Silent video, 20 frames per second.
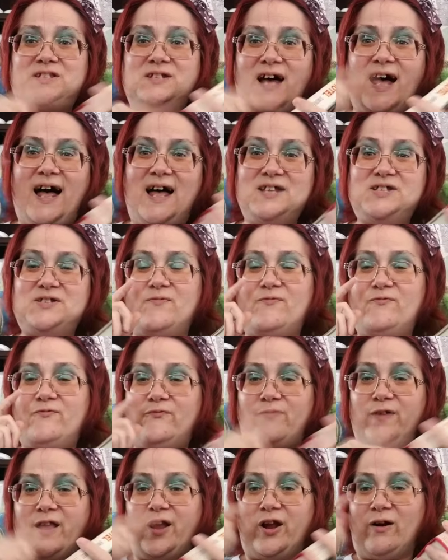does
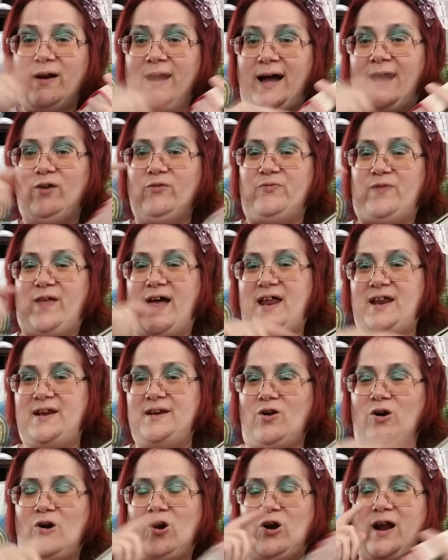figure out that
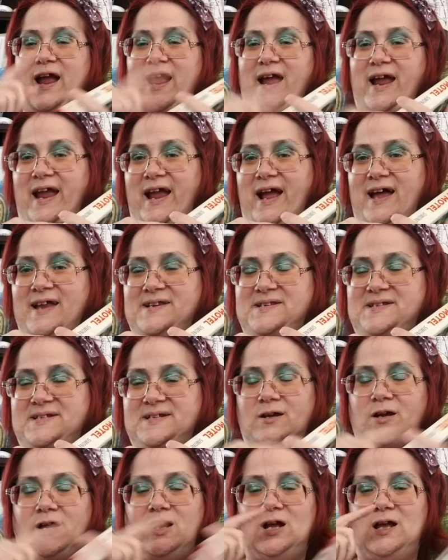her aunt
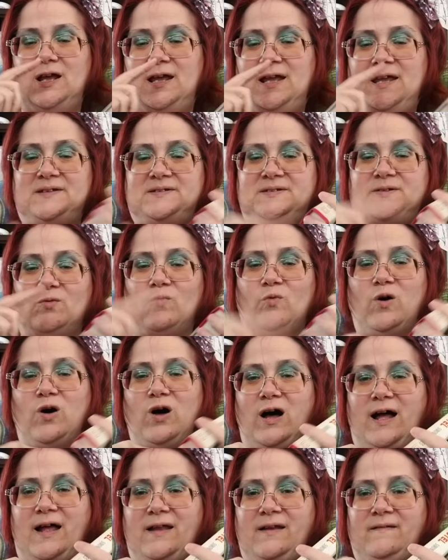is the
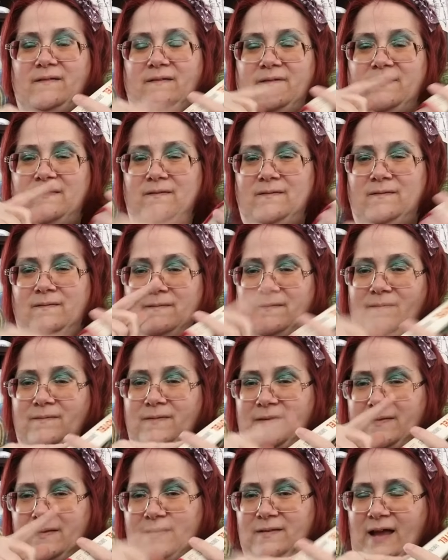one
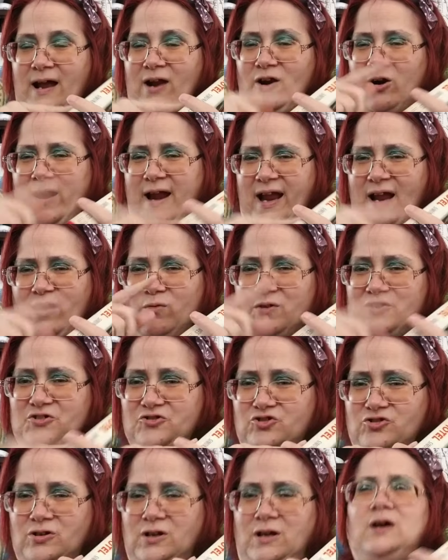that her aunt was
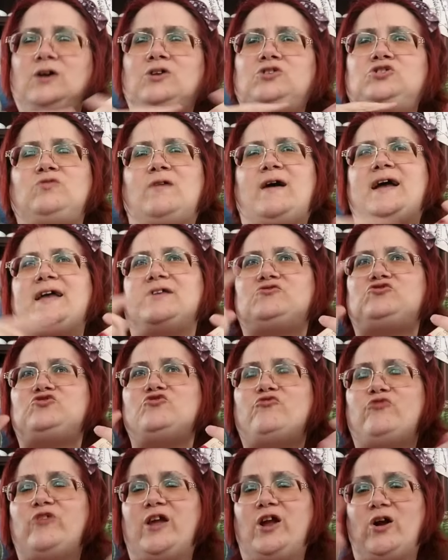trying to
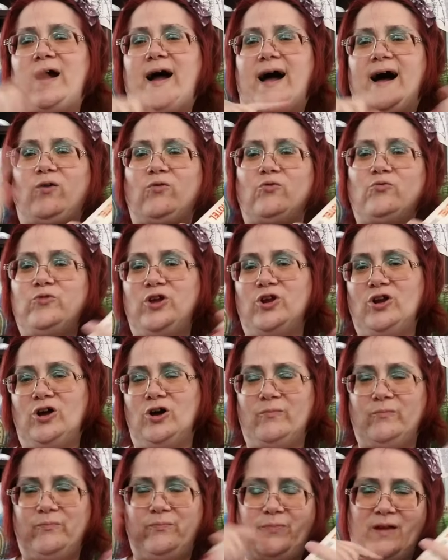figure out, you know
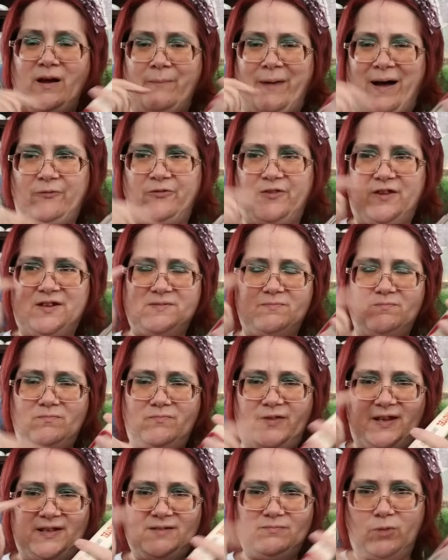about this
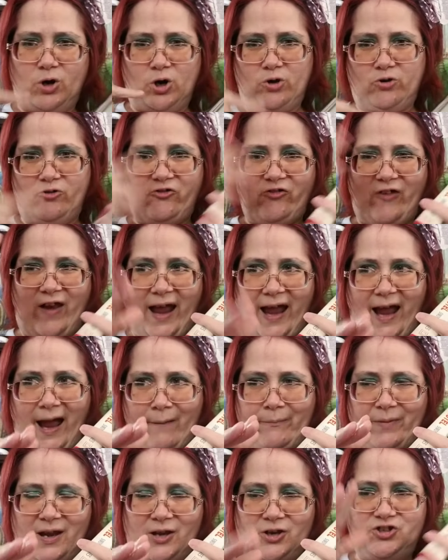these murders that
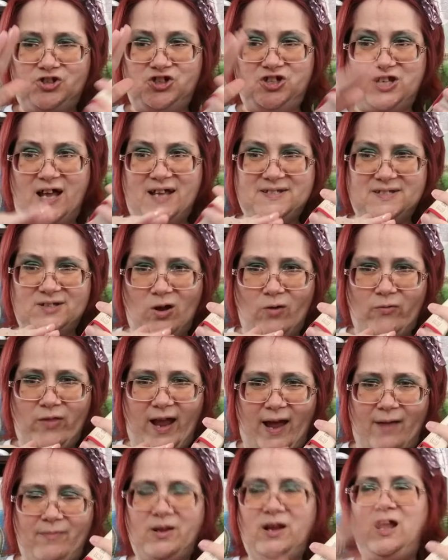happened. She does know
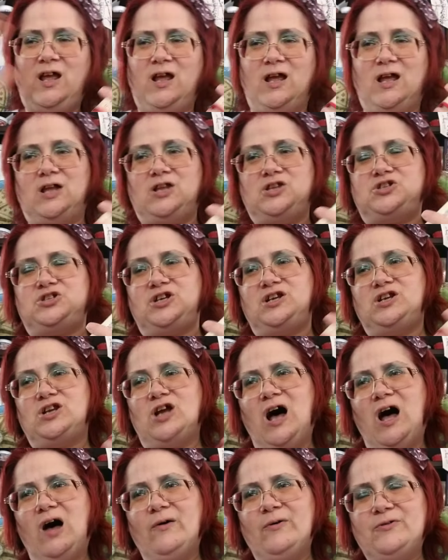that. And she
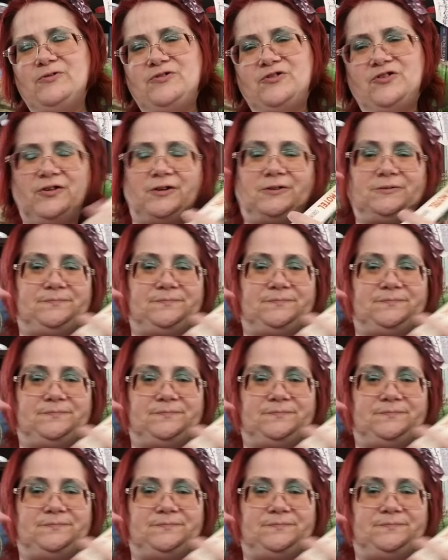knows